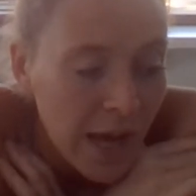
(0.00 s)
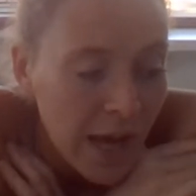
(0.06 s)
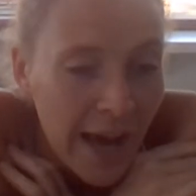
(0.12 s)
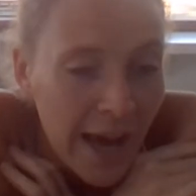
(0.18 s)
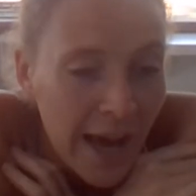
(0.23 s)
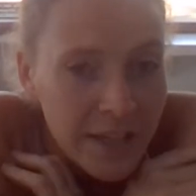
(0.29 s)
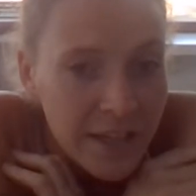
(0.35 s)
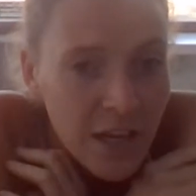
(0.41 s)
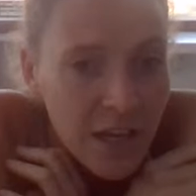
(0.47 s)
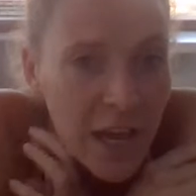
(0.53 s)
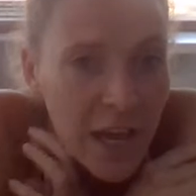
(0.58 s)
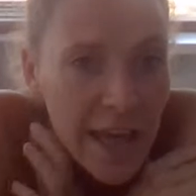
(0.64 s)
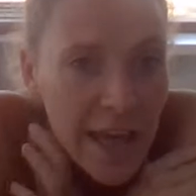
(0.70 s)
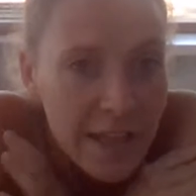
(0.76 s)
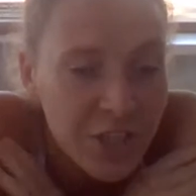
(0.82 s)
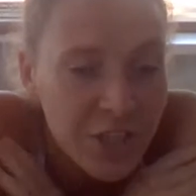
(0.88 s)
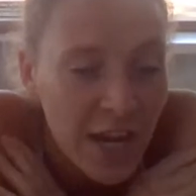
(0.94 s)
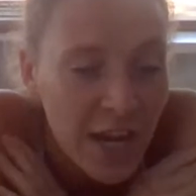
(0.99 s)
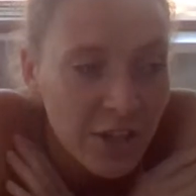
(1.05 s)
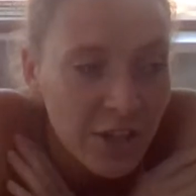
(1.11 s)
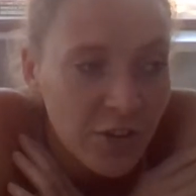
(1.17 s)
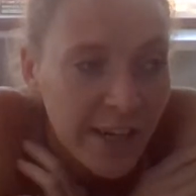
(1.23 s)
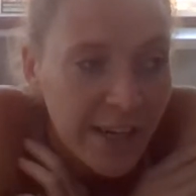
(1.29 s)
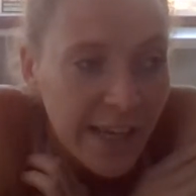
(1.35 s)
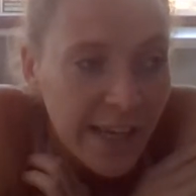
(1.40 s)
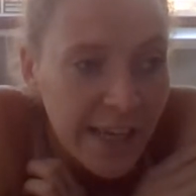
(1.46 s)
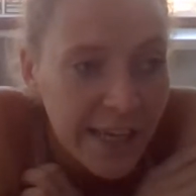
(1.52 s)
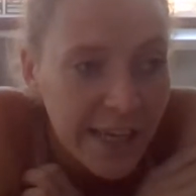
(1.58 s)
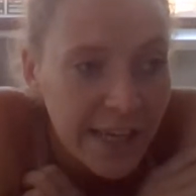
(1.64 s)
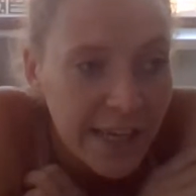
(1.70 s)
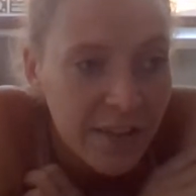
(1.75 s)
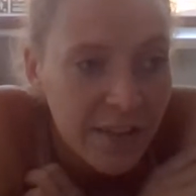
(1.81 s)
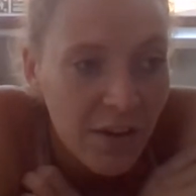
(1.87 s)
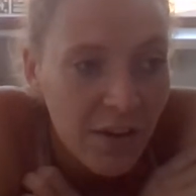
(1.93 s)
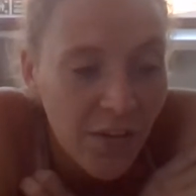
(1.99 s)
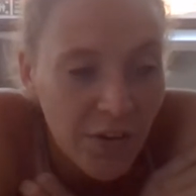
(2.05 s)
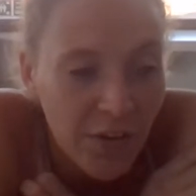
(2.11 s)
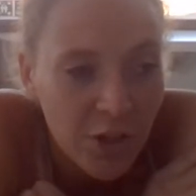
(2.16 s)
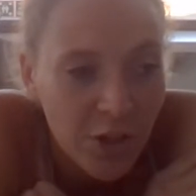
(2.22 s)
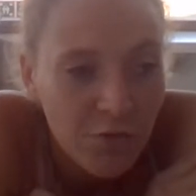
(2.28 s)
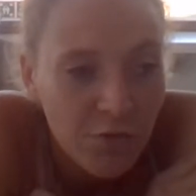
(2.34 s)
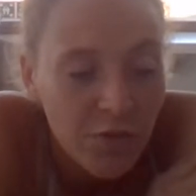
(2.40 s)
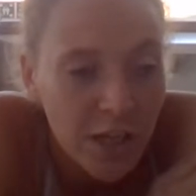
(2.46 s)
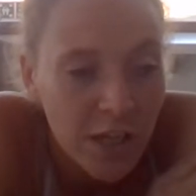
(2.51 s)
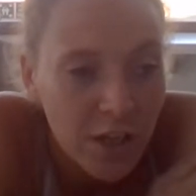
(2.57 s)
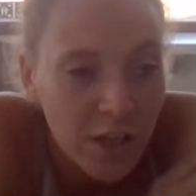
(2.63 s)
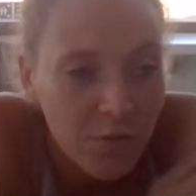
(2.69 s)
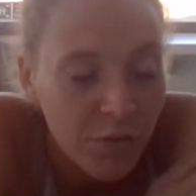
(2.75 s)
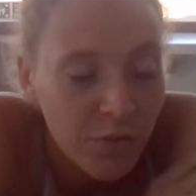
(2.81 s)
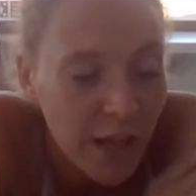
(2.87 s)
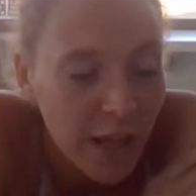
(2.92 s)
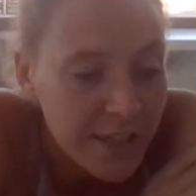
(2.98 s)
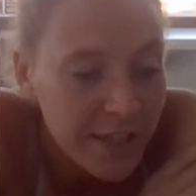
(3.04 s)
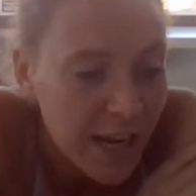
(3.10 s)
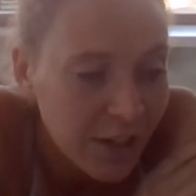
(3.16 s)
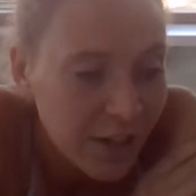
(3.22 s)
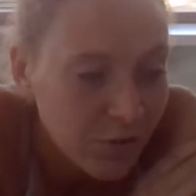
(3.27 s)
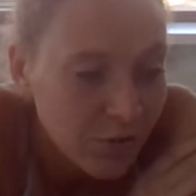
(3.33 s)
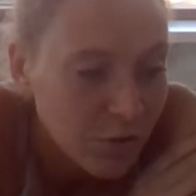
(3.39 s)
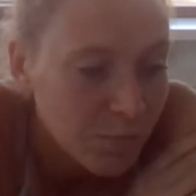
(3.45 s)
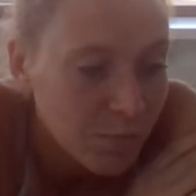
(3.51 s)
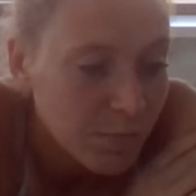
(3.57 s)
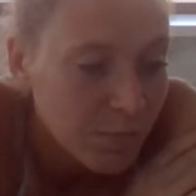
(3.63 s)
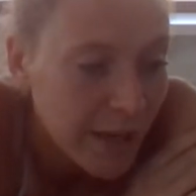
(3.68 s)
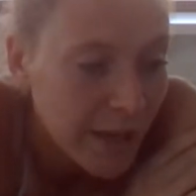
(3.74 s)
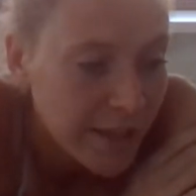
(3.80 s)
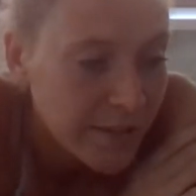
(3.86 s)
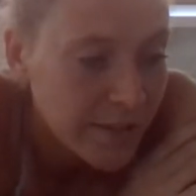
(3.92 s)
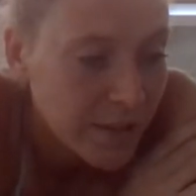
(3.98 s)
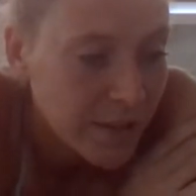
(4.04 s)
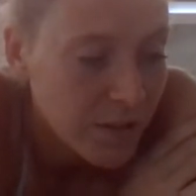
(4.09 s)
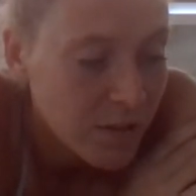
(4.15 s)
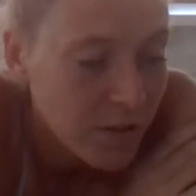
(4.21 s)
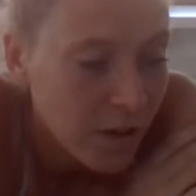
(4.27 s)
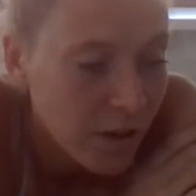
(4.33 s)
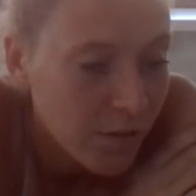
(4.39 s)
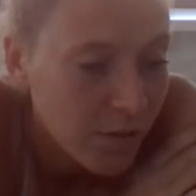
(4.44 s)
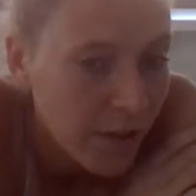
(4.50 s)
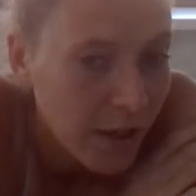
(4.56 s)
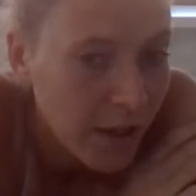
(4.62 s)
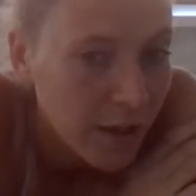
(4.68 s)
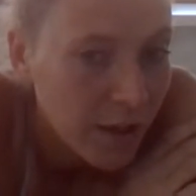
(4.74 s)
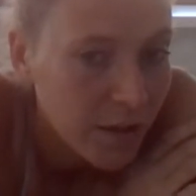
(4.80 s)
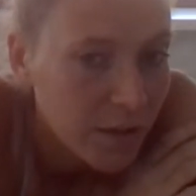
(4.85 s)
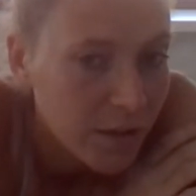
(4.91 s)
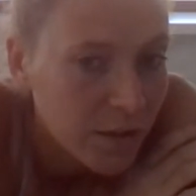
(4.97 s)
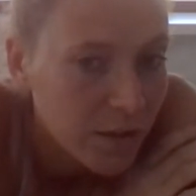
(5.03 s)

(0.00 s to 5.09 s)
And generally, they're very convenient for like tap room placing and stuff like that.